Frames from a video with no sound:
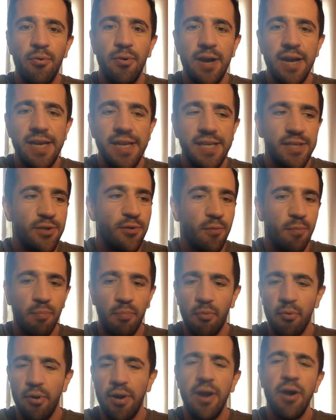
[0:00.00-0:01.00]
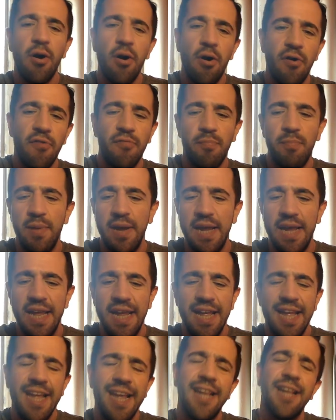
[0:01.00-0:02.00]
It is your boy
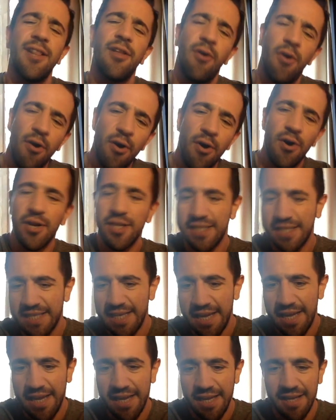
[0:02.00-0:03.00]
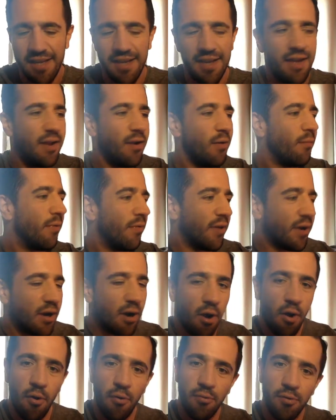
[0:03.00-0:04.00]
Offbeat in the hot seat with a
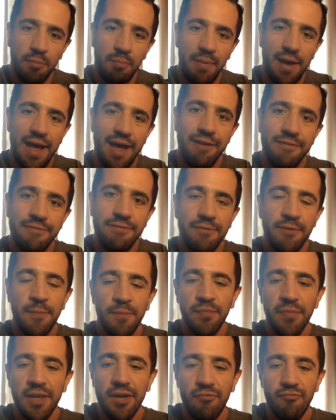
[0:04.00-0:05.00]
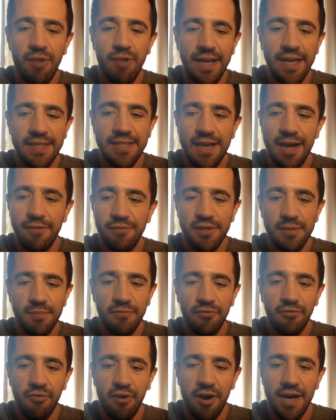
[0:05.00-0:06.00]
cold bev, ready to have some
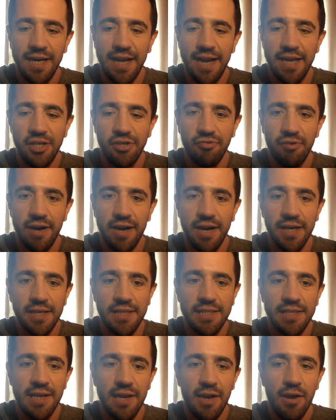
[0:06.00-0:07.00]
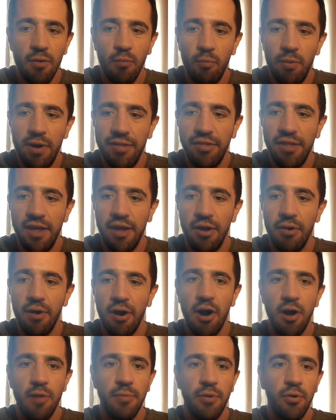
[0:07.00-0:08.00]
Friday drinks with you. I
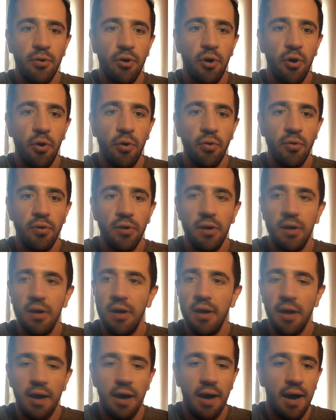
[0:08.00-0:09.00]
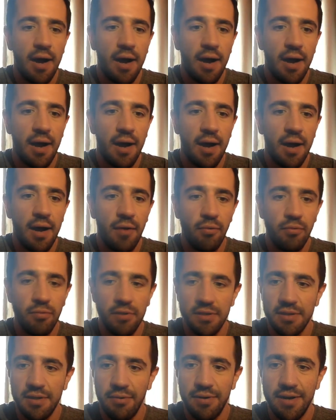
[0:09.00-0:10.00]
hope you're cool.
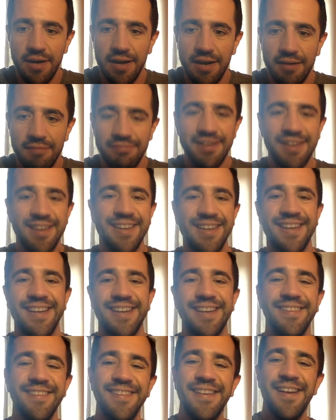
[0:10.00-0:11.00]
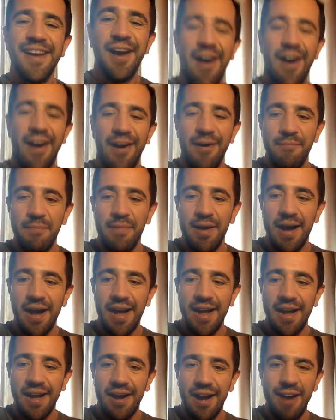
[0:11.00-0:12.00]
There's no one here.
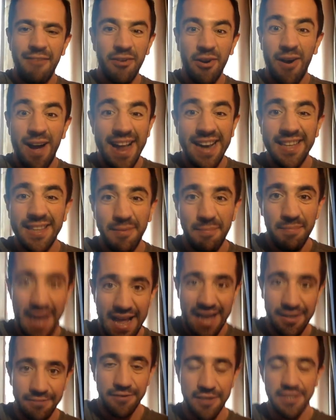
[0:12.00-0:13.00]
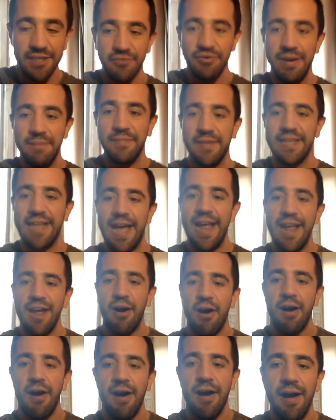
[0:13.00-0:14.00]
I haven't got anything planned for the stream today.
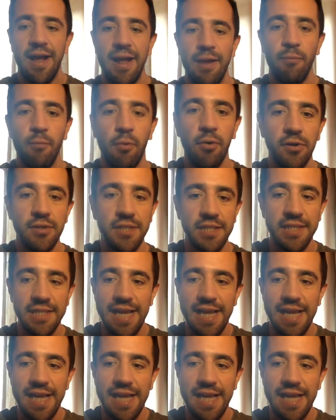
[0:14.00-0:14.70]
I was just